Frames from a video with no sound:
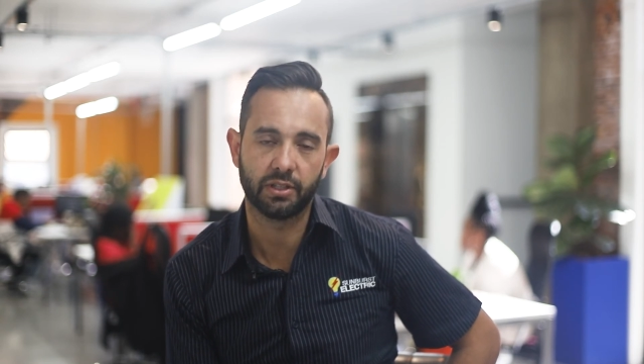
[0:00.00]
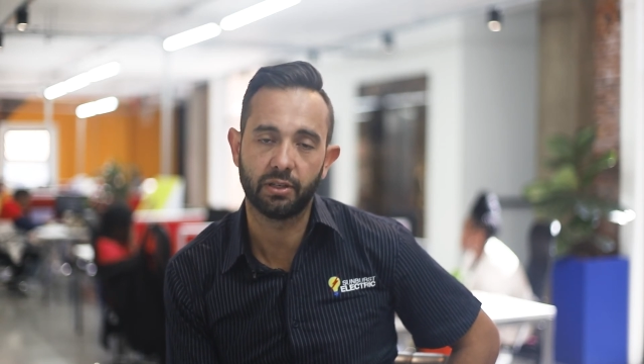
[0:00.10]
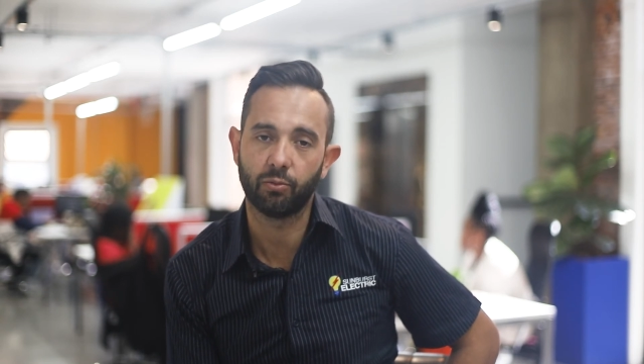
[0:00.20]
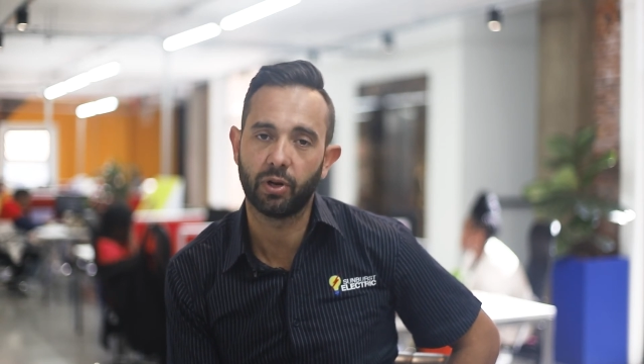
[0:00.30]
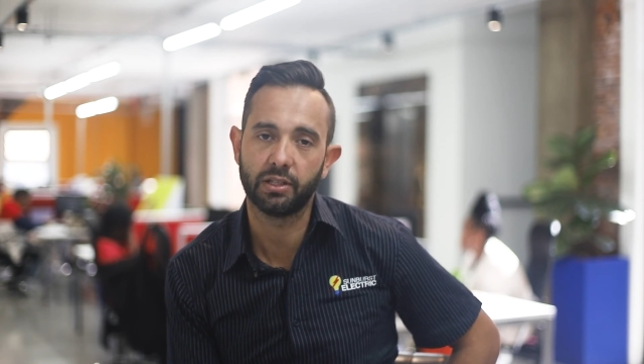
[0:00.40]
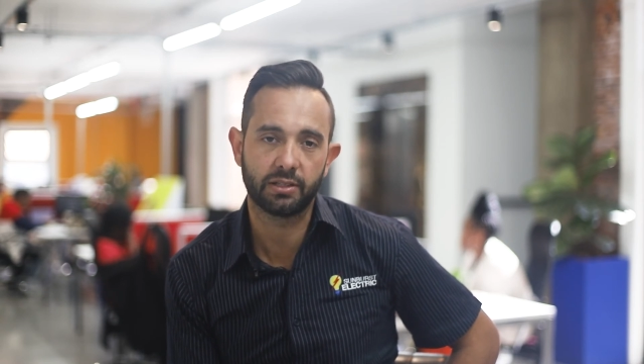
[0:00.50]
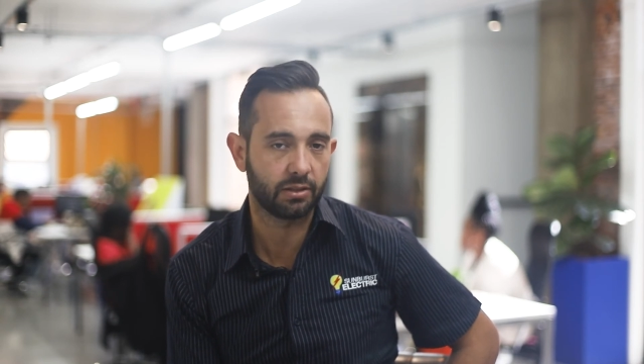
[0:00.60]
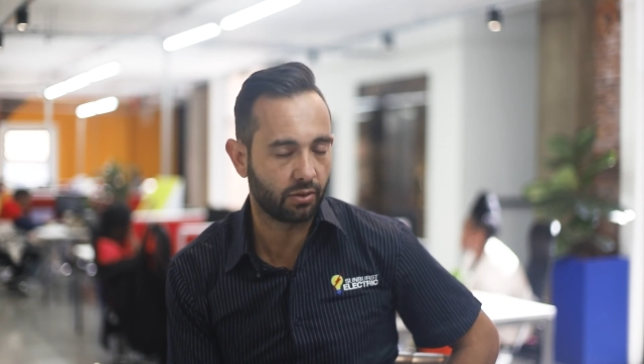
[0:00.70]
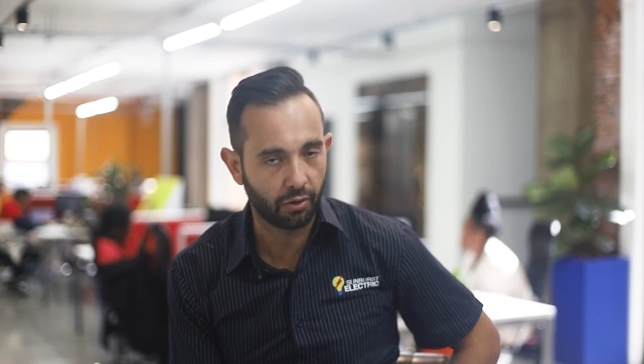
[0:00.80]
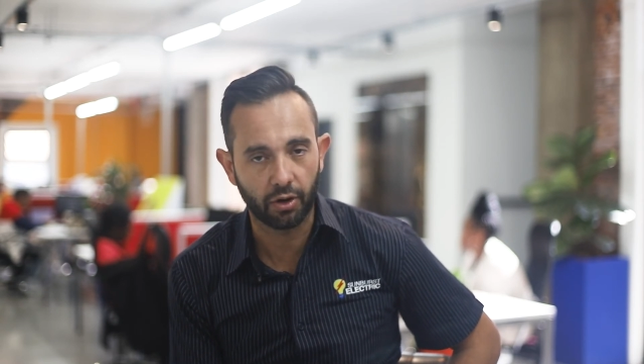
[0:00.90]
And once
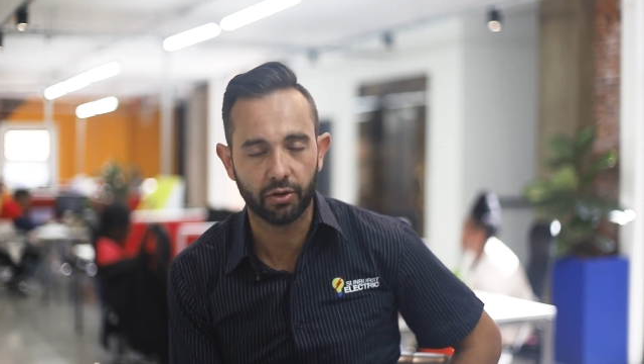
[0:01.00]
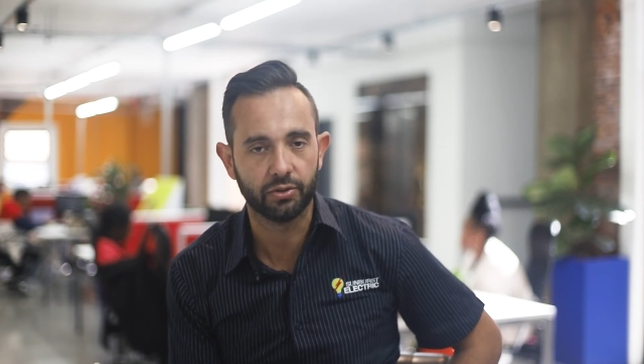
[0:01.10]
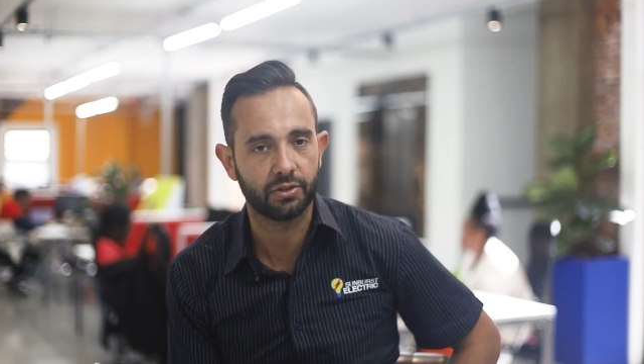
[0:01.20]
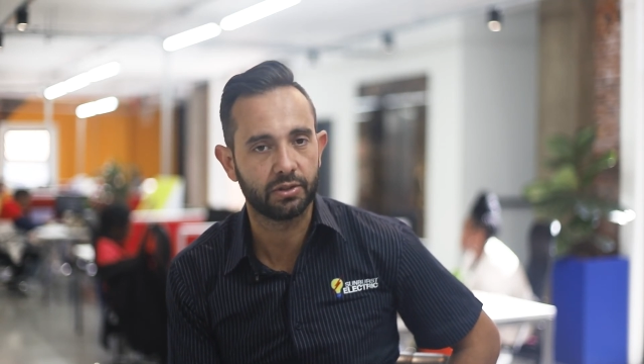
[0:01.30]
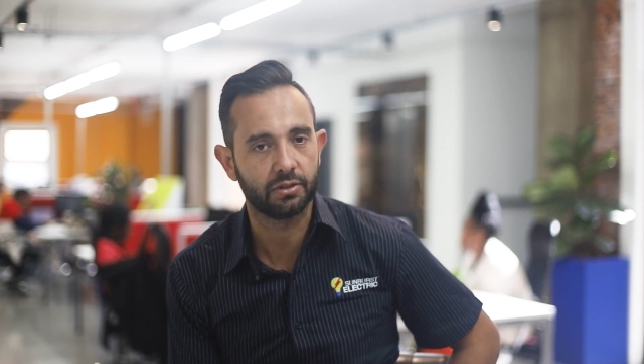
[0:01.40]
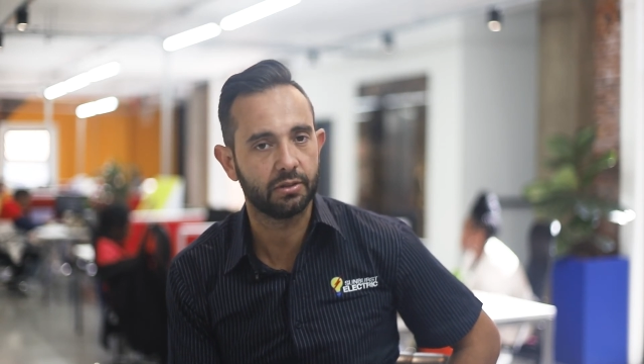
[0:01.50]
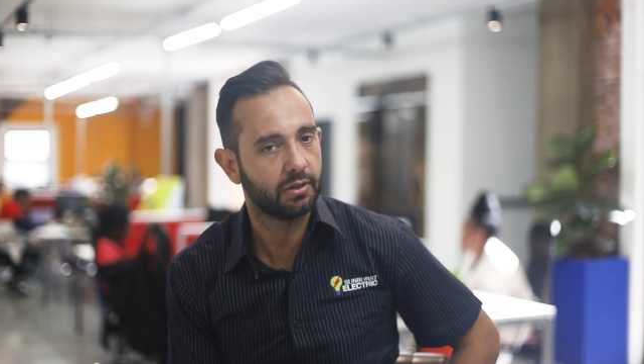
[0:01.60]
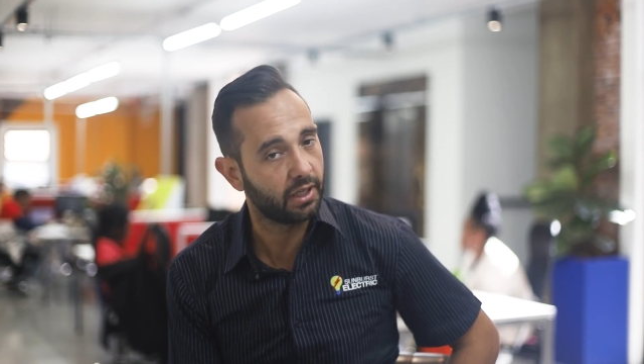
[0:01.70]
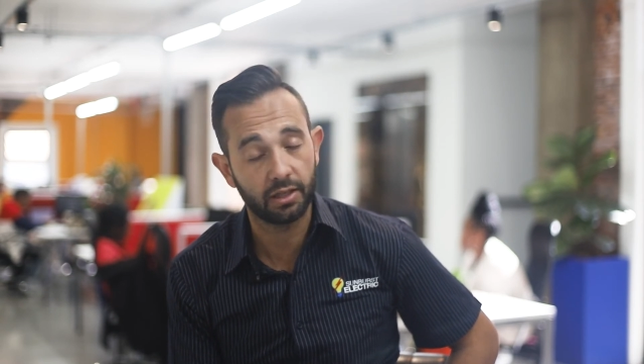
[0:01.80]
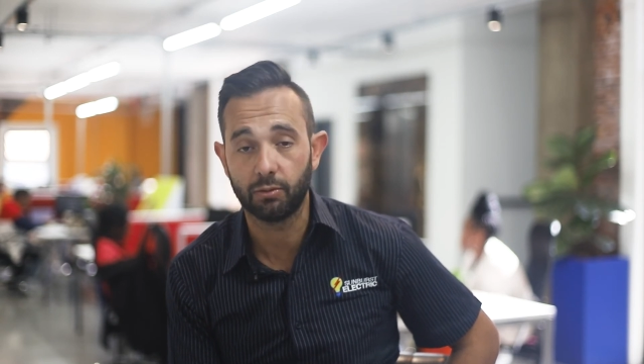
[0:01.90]
it grows,
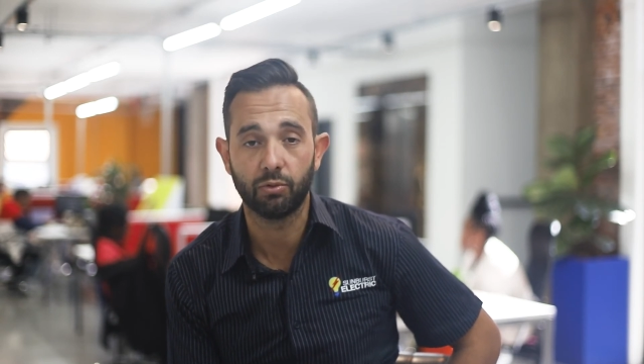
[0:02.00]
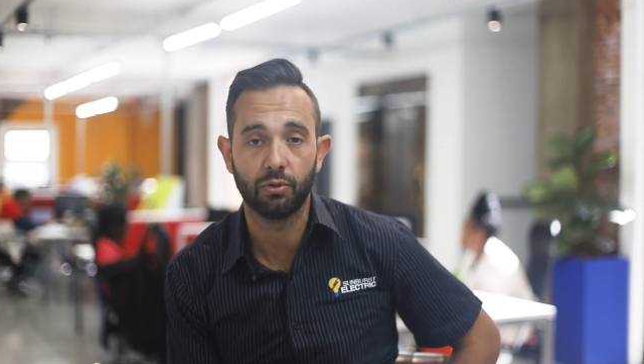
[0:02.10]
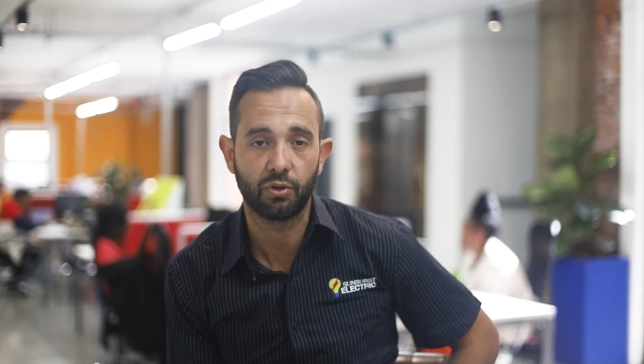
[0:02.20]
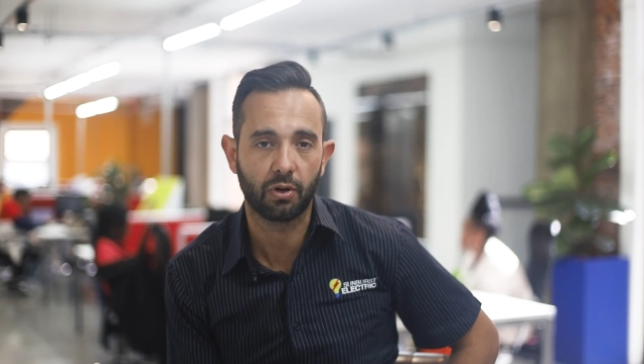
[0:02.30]
then it will look